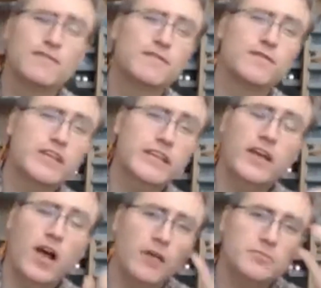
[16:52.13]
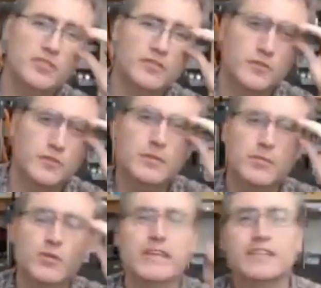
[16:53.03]
free options for people
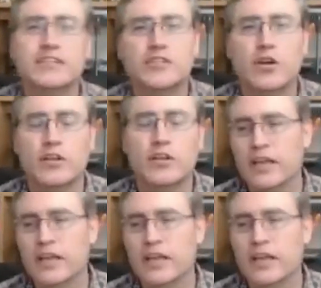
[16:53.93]
to get started.